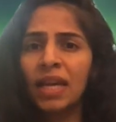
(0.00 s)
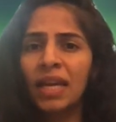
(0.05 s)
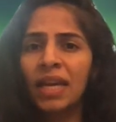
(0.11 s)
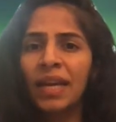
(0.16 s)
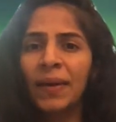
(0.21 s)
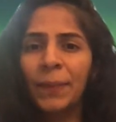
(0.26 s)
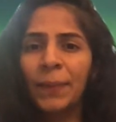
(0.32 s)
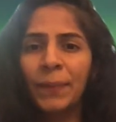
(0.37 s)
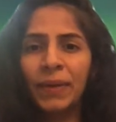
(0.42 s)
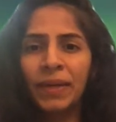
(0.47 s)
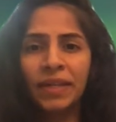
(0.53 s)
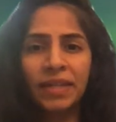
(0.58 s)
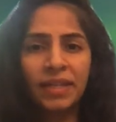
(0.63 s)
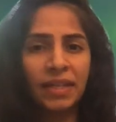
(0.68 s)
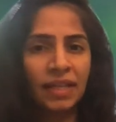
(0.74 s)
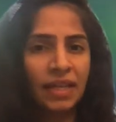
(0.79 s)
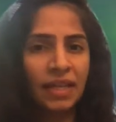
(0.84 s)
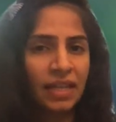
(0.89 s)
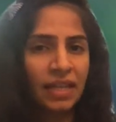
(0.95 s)
but
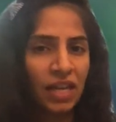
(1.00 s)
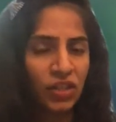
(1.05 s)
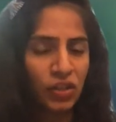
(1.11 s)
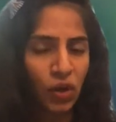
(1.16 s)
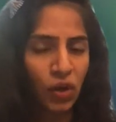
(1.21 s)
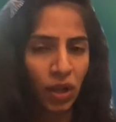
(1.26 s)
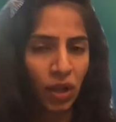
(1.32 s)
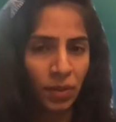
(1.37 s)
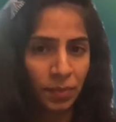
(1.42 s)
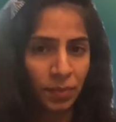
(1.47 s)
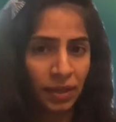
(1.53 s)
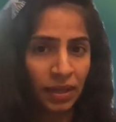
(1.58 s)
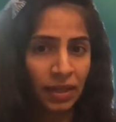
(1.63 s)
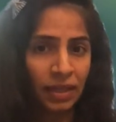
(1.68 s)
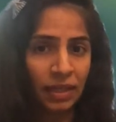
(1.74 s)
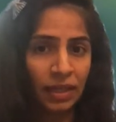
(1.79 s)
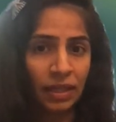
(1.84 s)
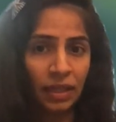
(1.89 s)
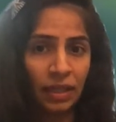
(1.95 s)
it has all
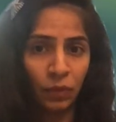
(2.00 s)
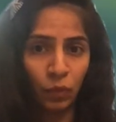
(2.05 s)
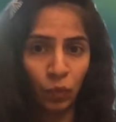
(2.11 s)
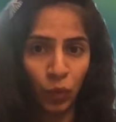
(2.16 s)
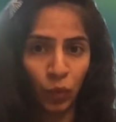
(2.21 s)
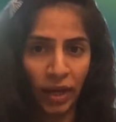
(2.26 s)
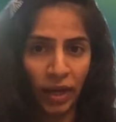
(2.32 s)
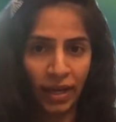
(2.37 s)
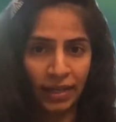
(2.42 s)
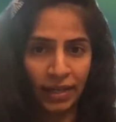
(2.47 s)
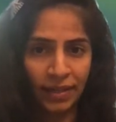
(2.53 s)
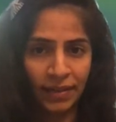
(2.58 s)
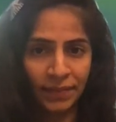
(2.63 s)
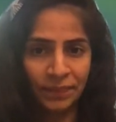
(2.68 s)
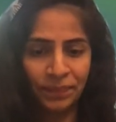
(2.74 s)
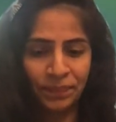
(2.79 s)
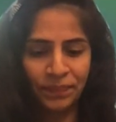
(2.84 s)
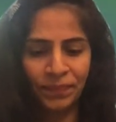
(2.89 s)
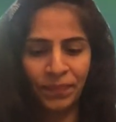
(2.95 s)
been in vain.
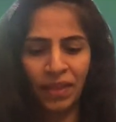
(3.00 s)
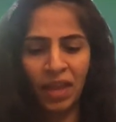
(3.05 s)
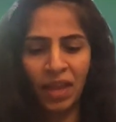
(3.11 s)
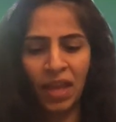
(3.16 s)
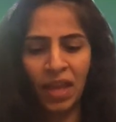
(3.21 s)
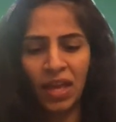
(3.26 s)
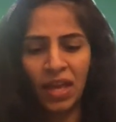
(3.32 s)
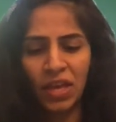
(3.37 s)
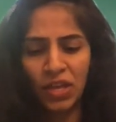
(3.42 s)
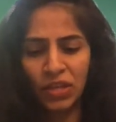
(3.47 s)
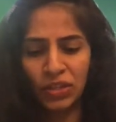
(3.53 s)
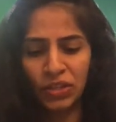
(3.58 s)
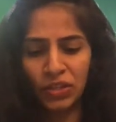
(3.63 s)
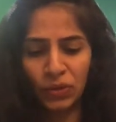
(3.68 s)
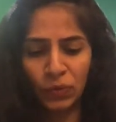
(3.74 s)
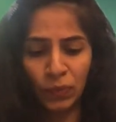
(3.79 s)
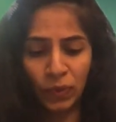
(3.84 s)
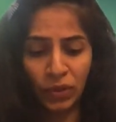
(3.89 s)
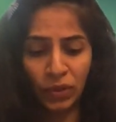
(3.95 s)
So
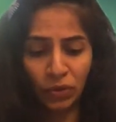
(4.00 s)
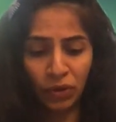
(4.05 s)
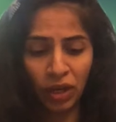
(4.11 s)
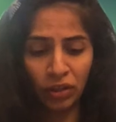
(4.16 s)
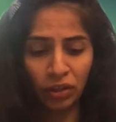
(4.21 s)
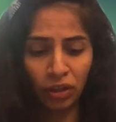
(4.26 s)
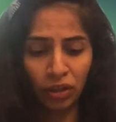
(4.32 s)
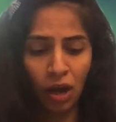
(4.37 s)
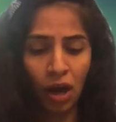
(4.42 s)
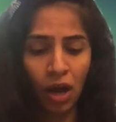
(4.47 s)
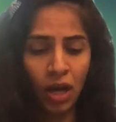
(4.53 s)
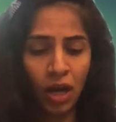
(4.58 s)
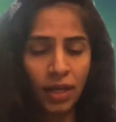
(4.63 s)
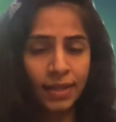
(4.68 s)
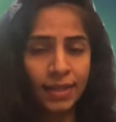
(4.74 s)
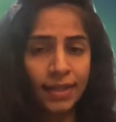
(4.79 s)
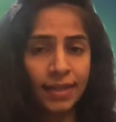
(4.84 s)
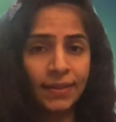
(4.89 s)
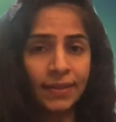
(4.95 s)
Vidura thought
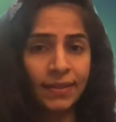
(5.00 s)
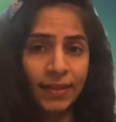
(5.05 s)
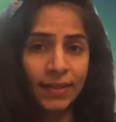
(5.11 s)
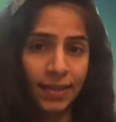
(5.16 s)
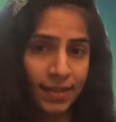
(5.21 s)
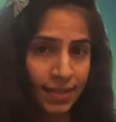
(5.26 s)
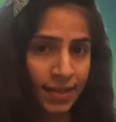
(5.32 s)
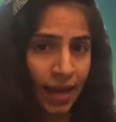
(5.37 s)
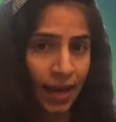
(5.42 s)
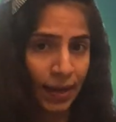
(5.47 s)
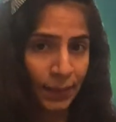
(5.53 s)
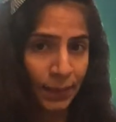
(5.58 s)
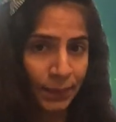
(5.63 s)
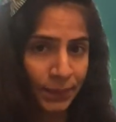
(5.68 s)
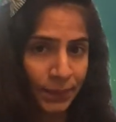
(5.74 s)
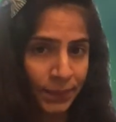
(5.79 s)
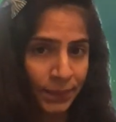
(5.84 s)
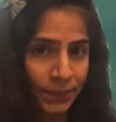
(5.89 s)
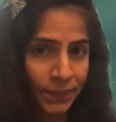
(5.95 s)
this time
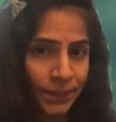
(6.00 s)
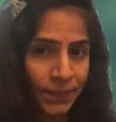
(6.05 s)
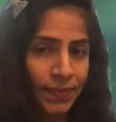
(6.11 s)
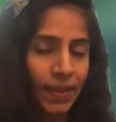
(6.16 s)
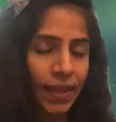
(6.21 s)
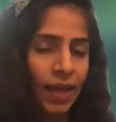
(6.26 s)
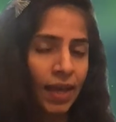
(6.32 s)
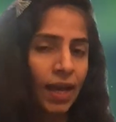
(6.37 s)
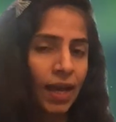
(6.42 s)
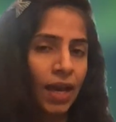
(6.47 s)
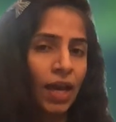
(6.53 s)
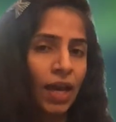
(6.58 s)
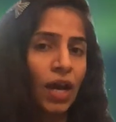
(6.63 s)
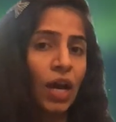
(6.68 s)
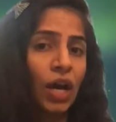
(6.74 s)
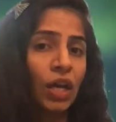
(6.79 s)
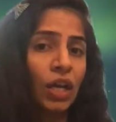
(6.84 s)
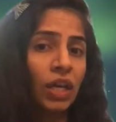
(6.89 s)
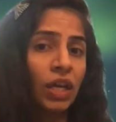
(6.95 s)

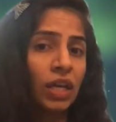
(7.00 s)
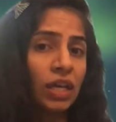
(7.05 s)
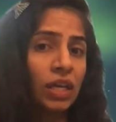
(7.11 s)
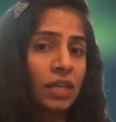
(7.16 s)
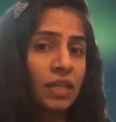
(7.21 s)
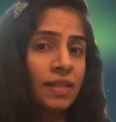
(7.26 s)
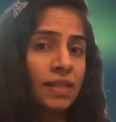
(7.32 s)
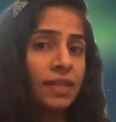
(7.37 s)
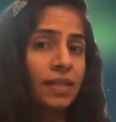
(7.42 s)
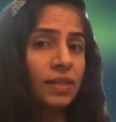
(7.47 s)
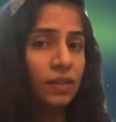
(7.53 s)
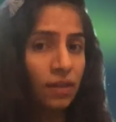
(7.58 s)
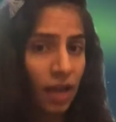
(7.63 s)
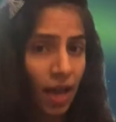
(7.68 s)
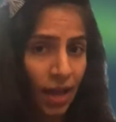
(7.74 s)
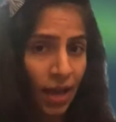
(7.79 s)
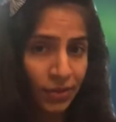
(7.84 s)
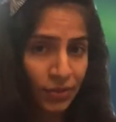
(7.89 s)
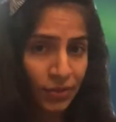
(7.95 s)
he still
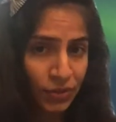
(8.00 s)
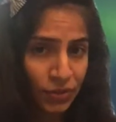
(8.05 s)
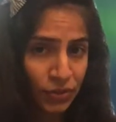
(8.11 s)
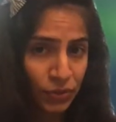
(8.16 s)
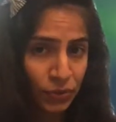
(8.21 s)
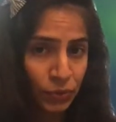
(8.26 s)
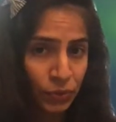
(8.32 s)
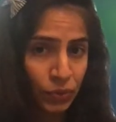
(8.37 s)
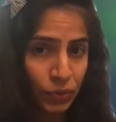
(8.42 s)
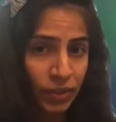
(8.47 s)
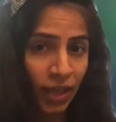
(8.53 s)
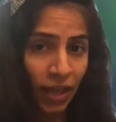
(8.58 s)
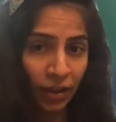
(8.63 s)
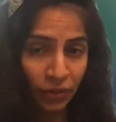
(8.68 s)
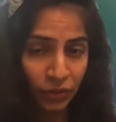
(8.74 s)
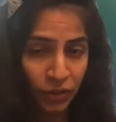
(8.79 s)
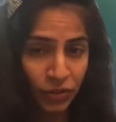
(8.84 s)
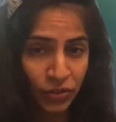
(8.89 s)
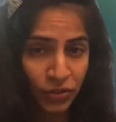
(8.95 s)
has to tell
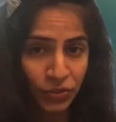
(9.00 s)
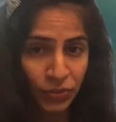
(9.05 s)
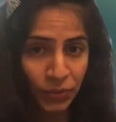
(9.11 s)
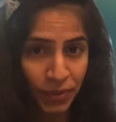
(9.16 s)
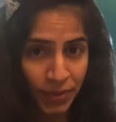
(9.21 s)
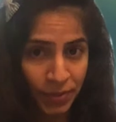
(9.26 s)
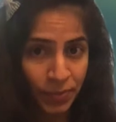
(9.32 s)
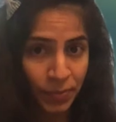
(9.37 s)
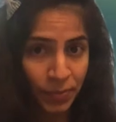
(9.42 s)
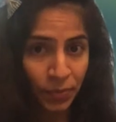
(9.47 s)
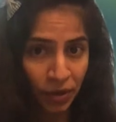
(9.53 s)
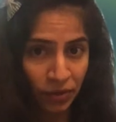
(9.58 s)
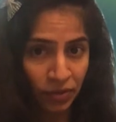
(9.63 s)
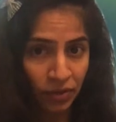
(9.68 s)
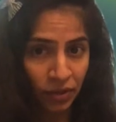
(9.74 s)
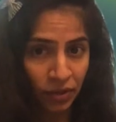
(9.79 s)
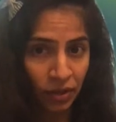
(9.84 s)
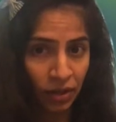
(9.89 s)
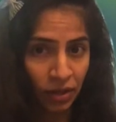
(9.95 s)
this to his
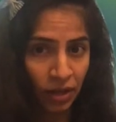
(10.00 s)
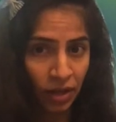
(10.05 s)
brother,